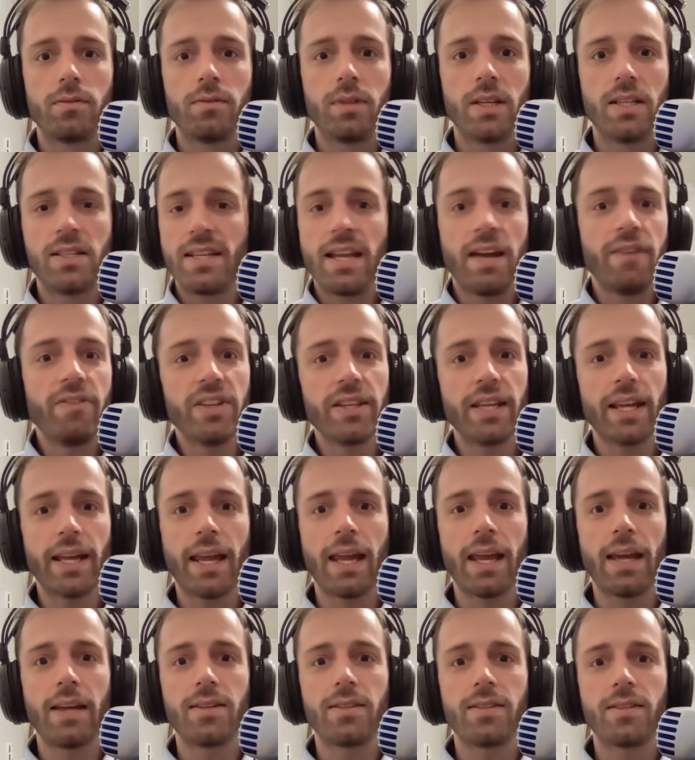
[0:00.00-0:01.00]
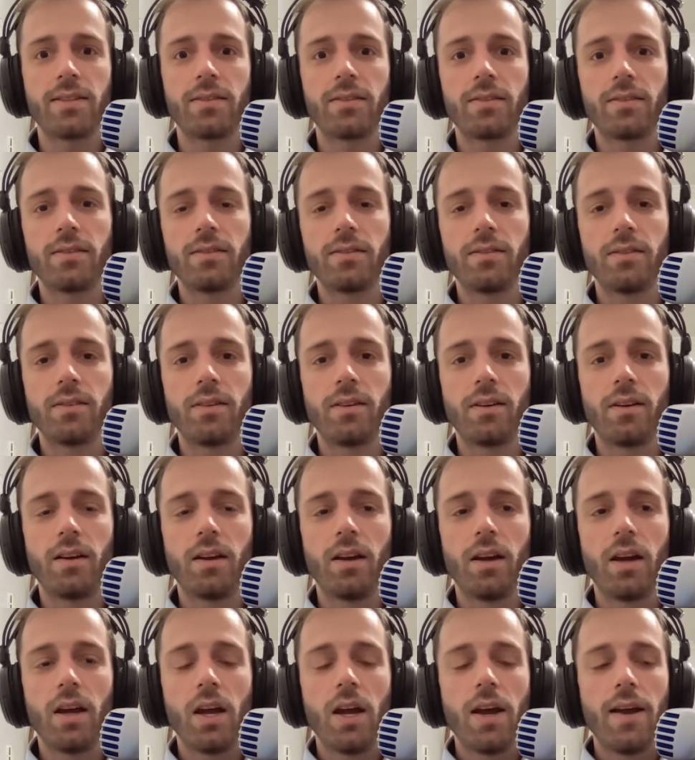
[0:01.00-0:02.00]
It's never the case.
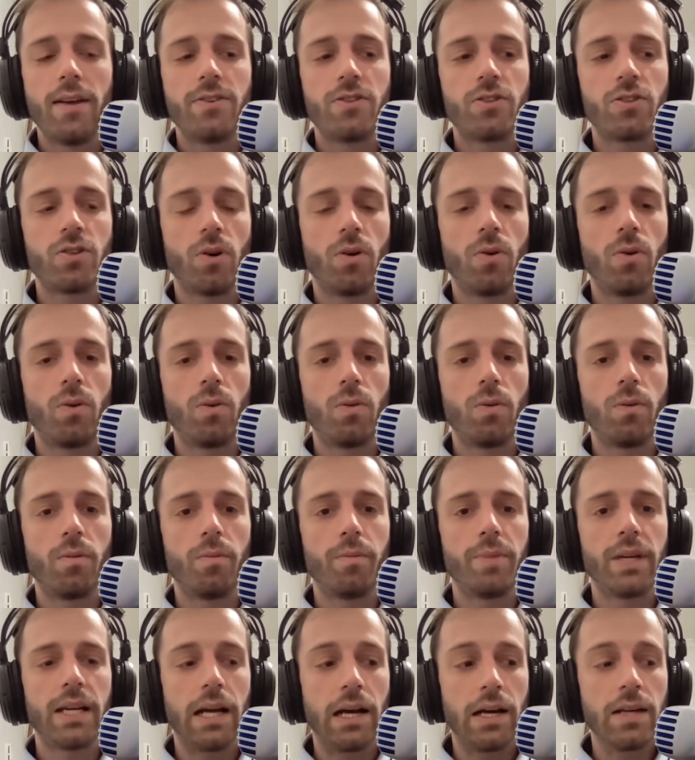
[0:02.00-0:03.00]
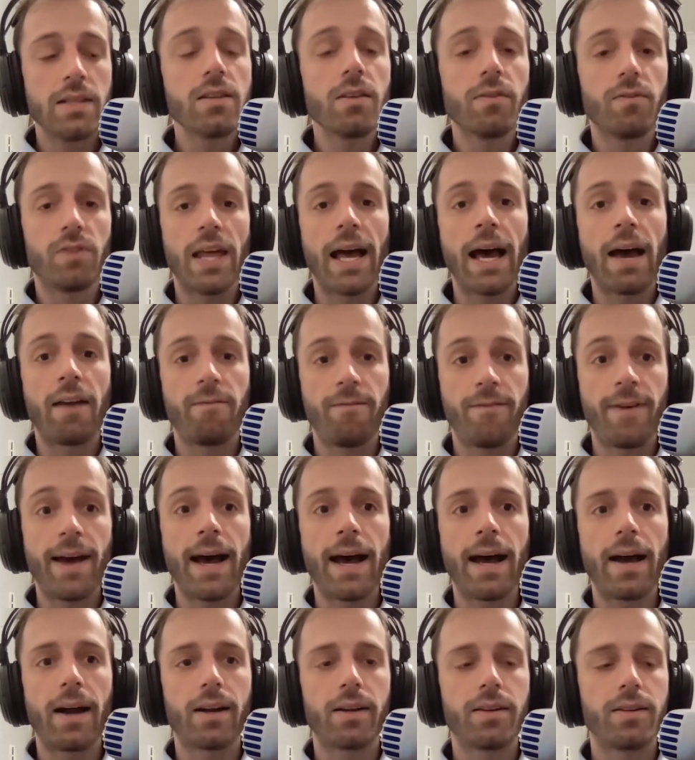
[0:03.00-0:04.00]
So because of that
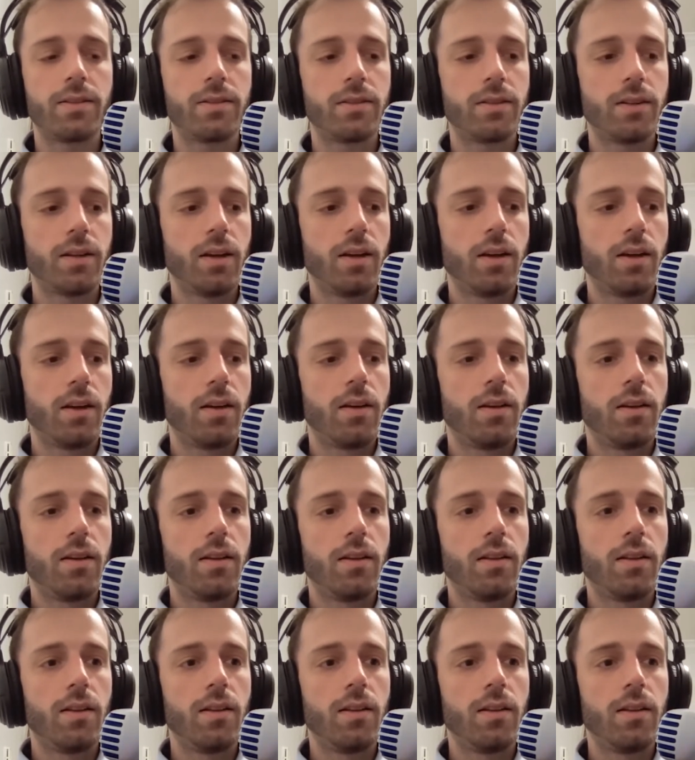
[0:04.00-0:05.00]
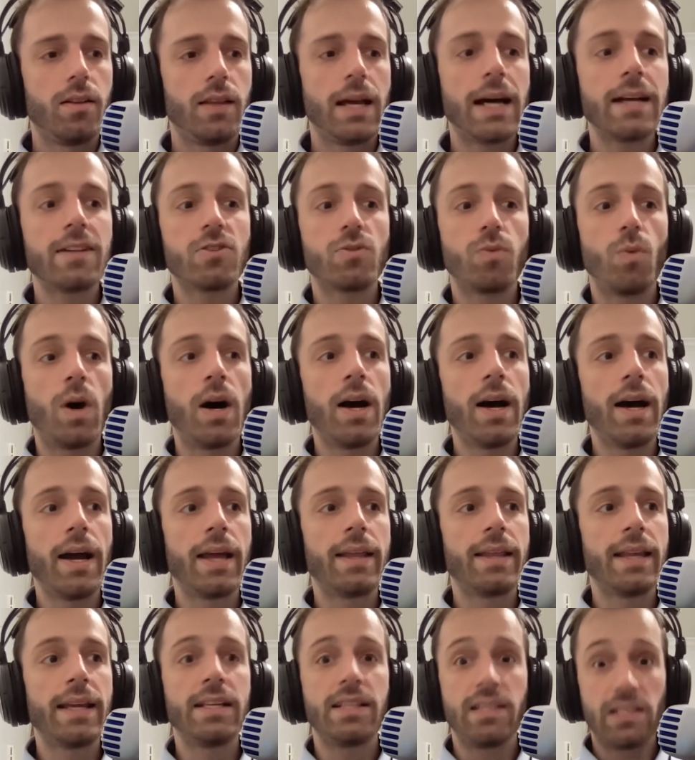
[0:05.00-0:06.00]
fact, that's
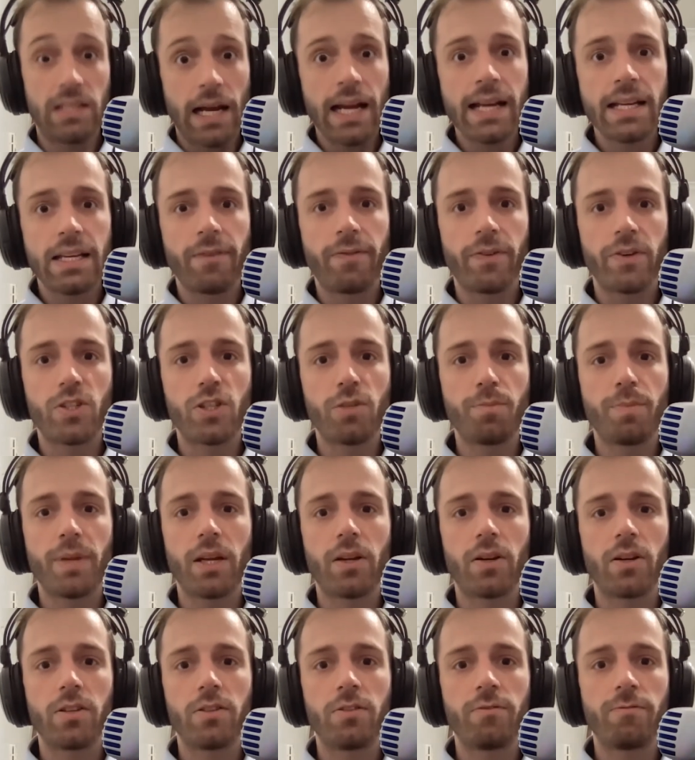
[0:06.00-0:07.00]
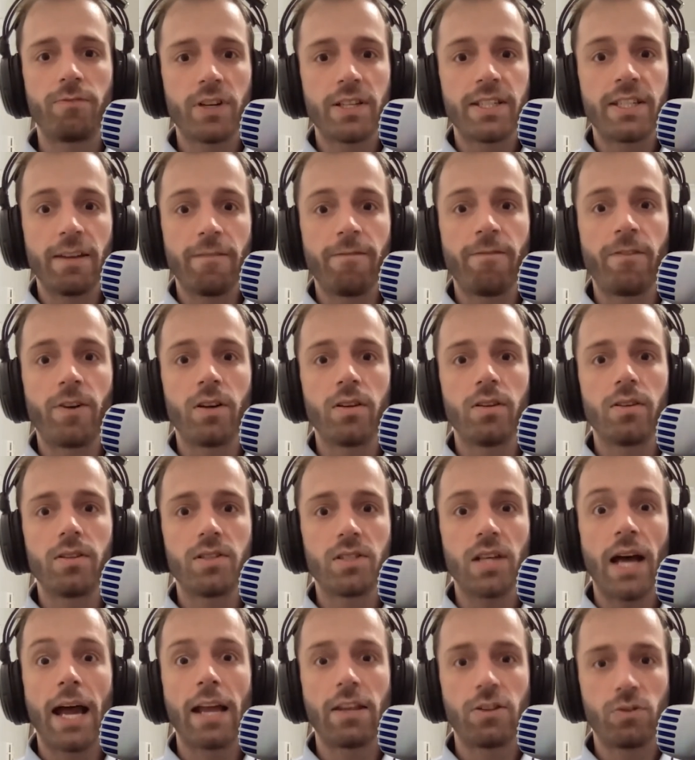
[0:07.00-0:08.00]
why they design different speakers for different
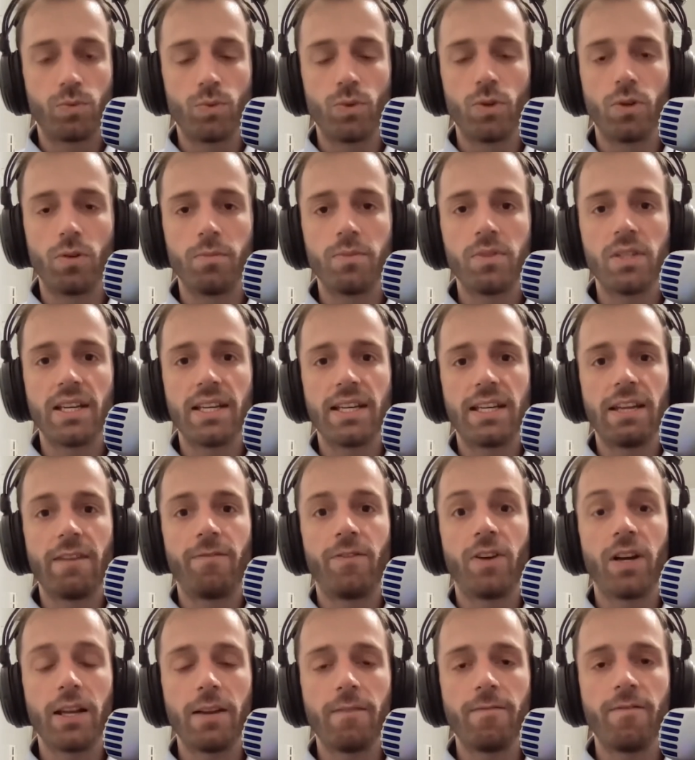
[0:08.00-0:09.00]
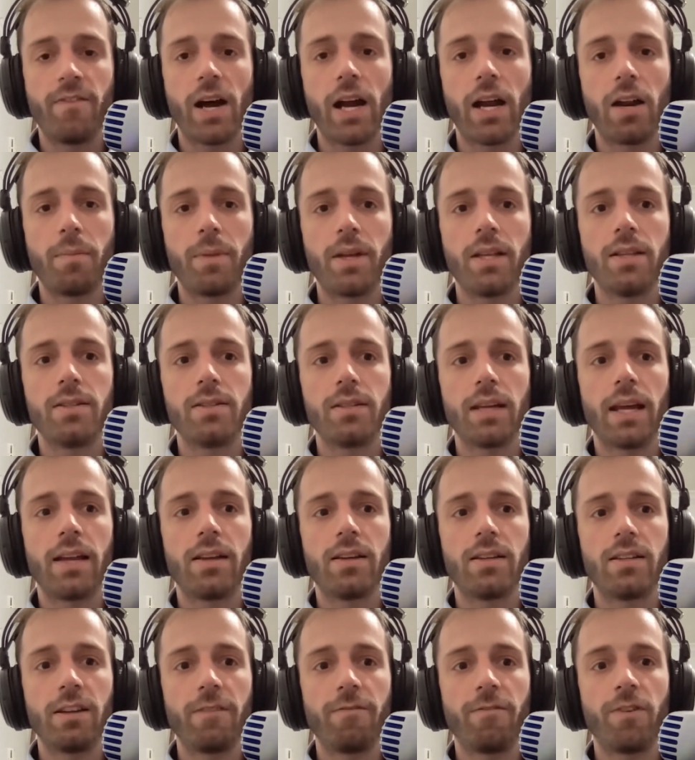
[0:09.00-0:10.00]
size rooms and different environments
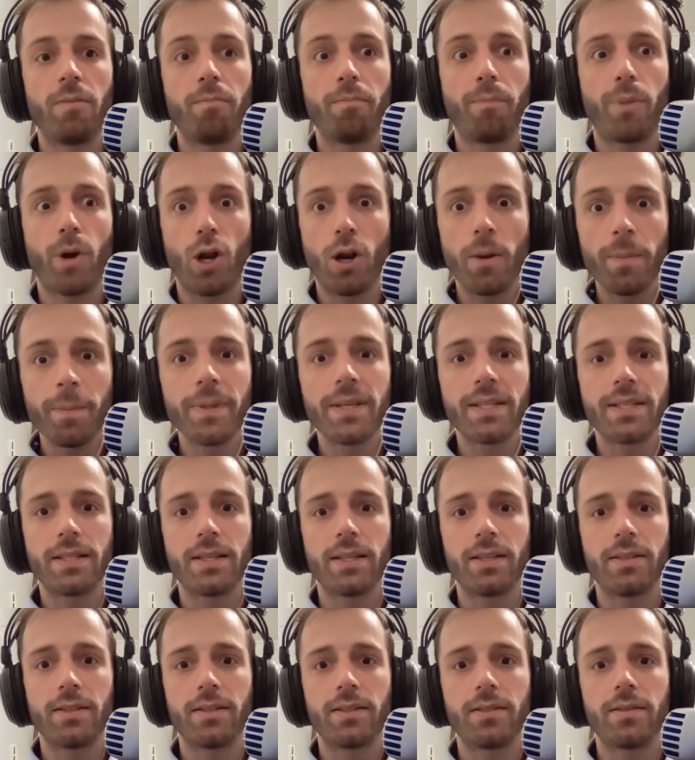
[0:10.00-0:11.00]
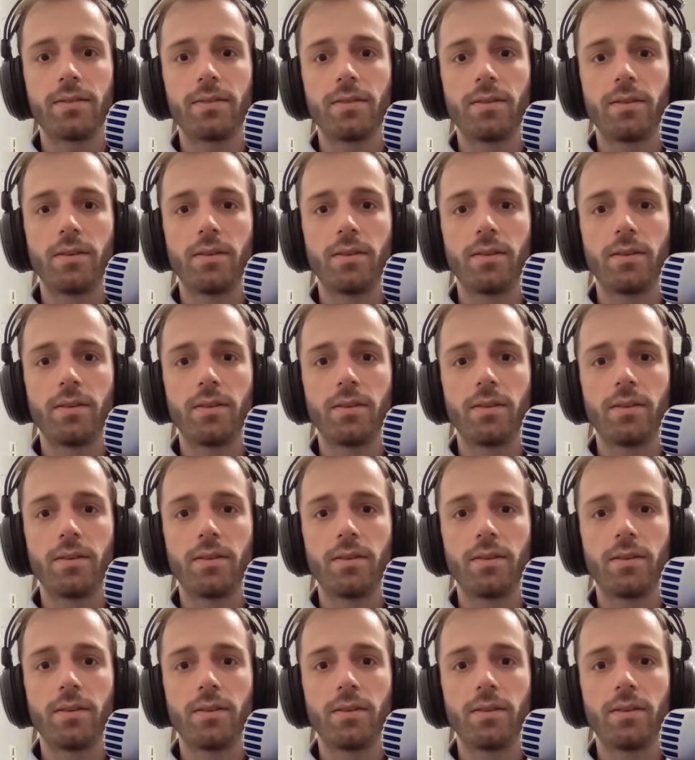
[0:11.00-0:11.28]
and different purposes.